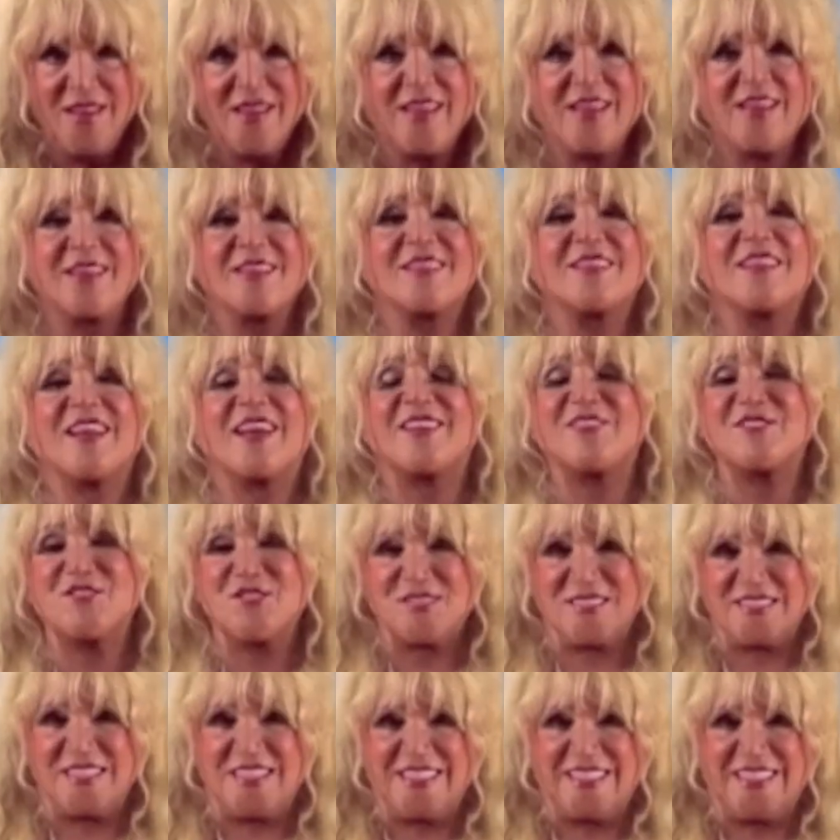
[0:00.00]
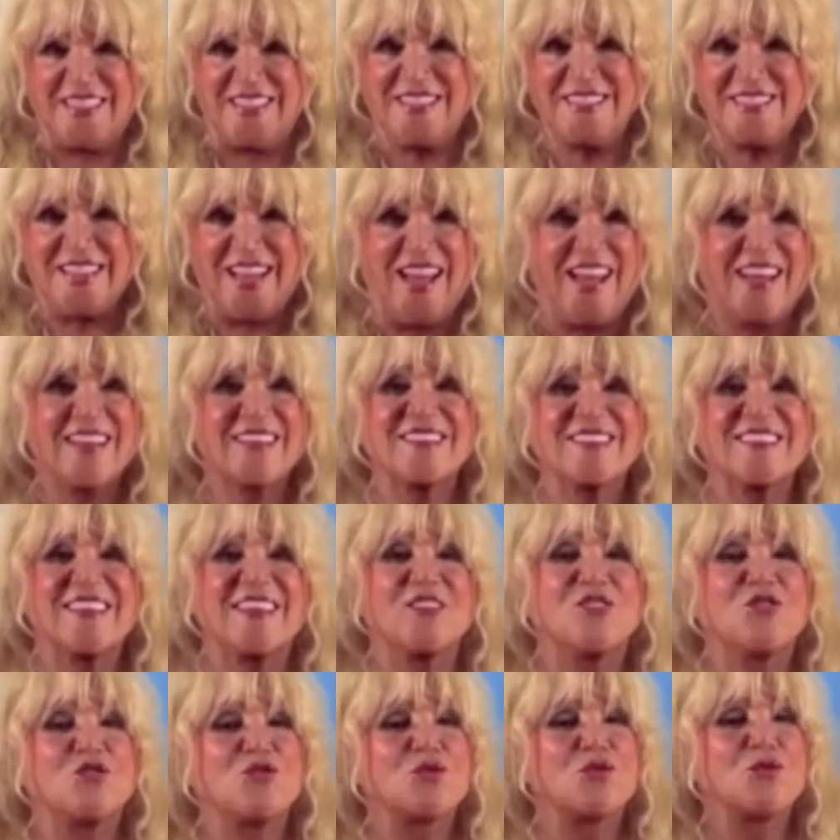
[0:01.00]
In love, you see things as
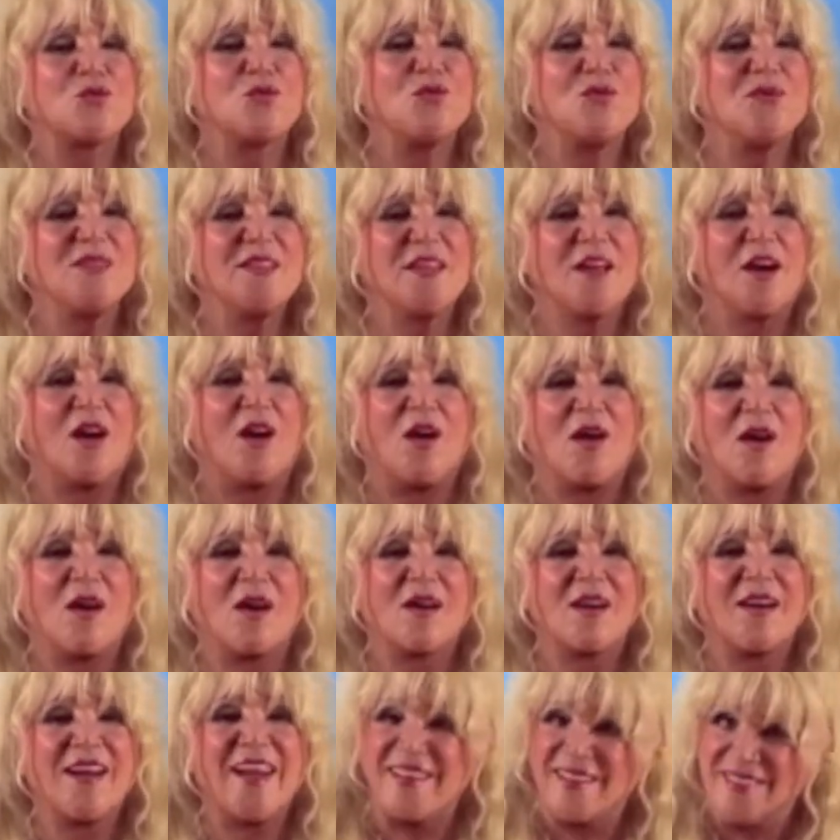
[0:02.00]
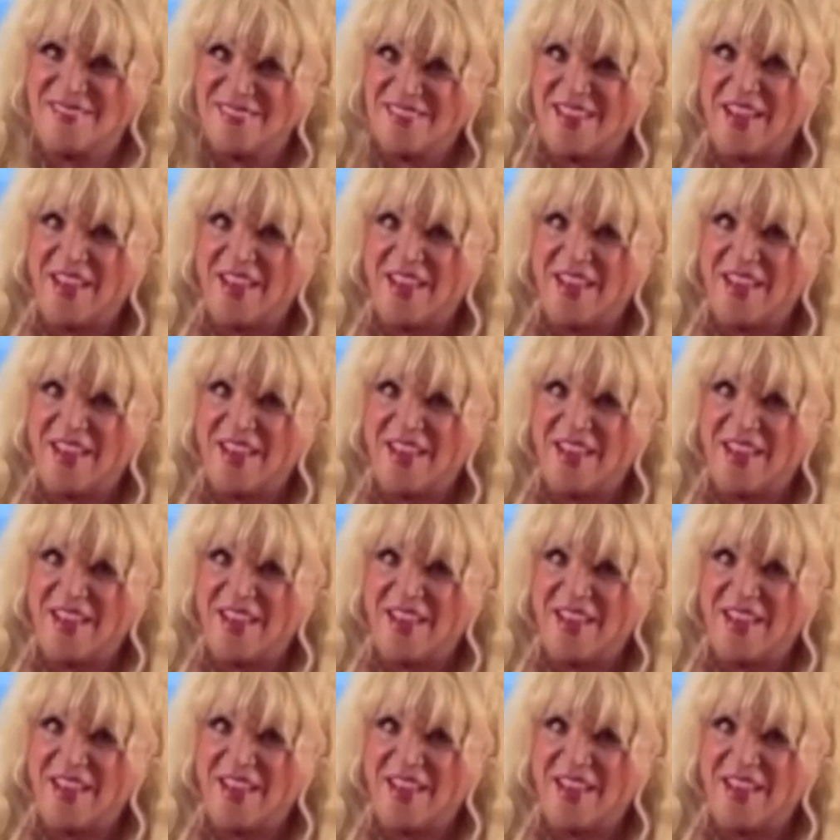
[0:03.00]
they truly are, and it's